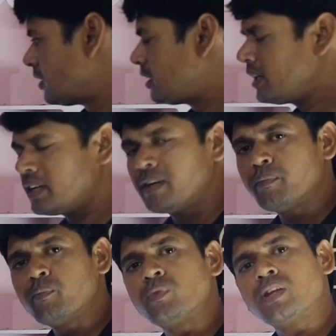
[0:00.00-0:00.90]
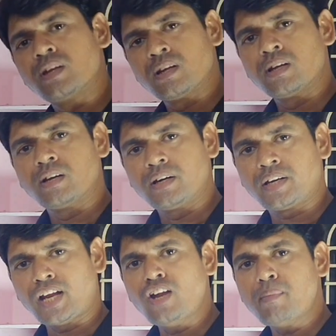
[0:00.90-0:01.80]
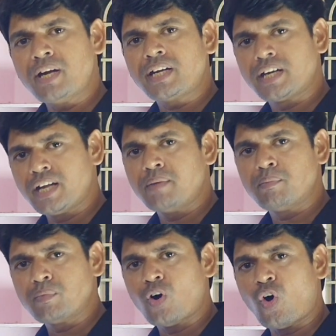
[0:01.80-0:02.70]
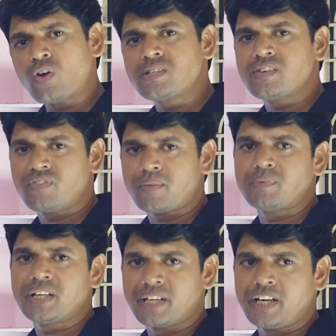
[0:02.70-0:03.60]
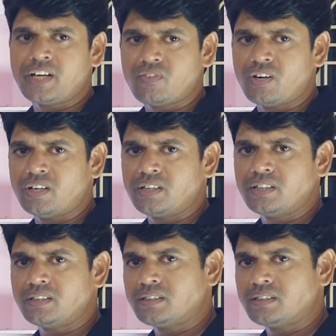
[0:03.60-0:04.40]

The trilobite name origin from the Greek word.